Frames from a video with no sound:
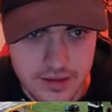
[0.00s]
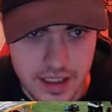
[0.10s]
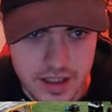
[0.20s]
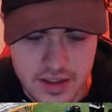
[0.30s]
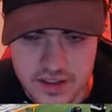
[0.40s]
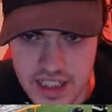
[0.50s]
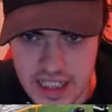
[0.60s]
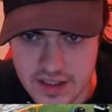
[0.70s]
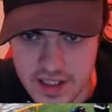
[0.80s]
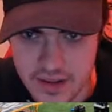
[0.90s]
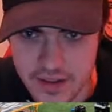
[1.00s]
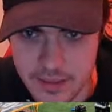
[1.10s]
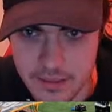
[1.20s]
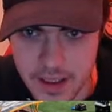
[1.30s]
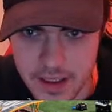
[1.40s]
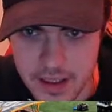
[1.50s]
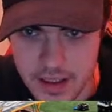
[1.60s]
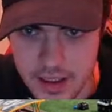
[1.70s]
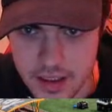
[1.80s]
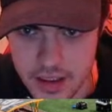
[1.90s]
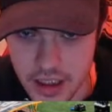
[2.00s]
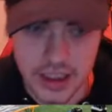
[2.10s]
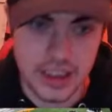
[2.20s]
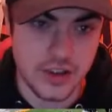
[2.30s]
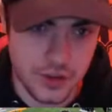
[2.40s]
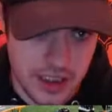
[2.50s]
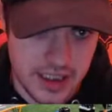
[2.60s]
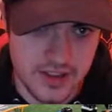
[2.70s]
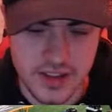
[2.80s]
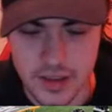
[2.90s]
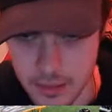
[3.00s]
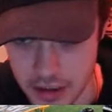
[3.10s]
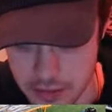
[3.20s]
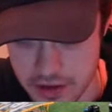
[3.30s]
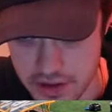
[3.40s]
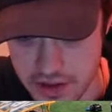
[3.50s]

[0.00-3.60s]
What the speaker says: as it stands out of them. You know, the injury list at the moment.